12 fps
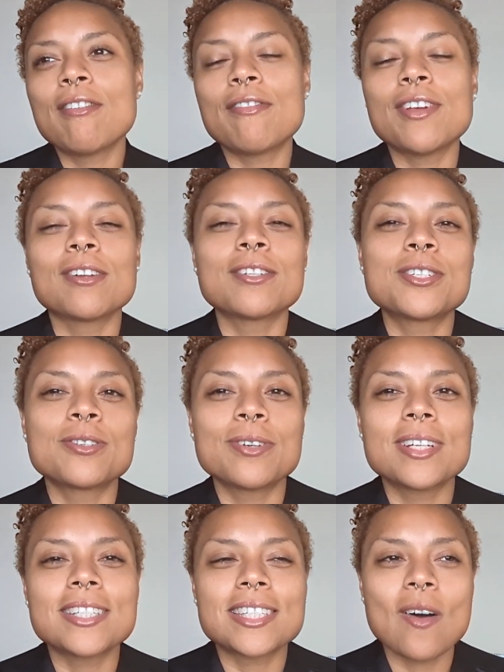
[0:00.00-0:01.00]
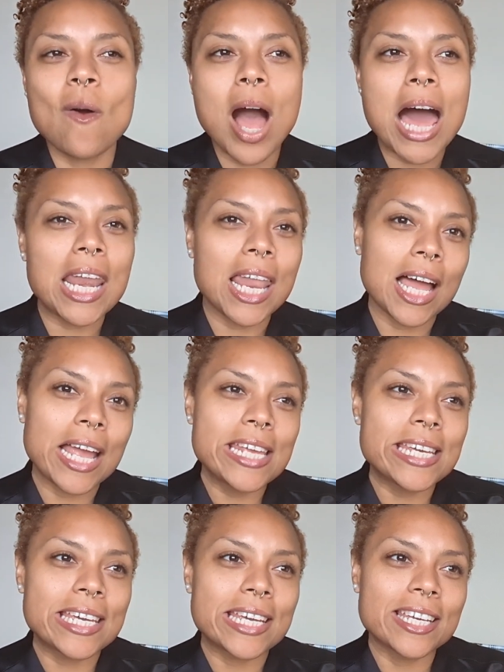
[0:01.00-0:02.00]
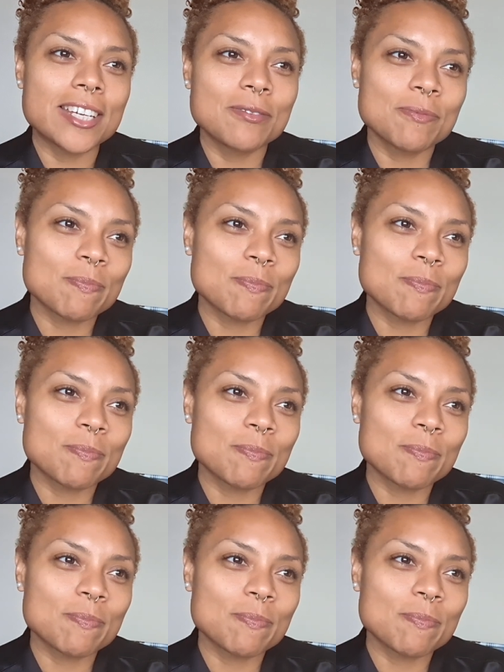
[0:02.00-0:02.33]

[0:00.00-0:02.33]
feel to it. So I like it.